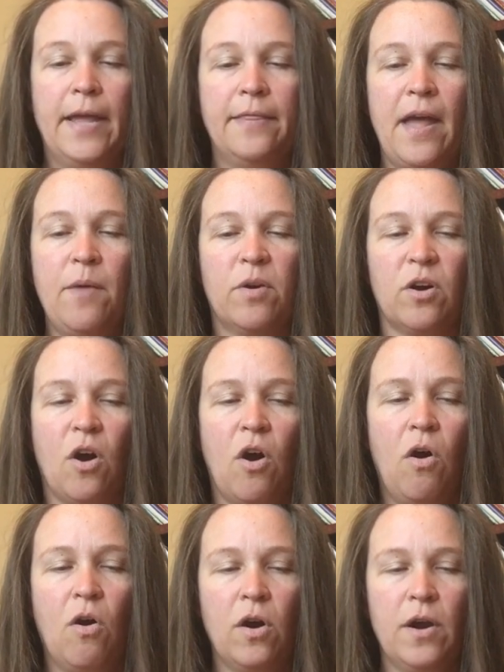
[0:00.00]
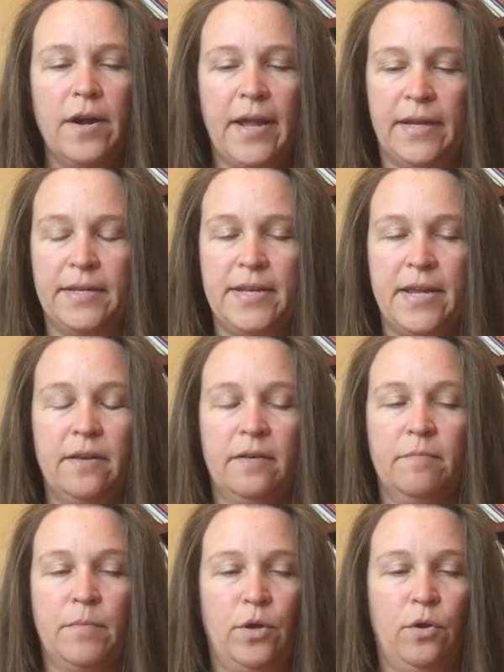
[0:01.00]
They were hard and
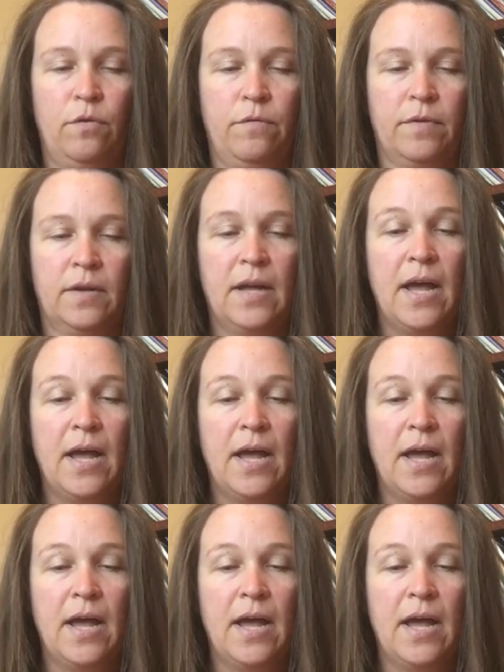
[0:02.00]
didn't move.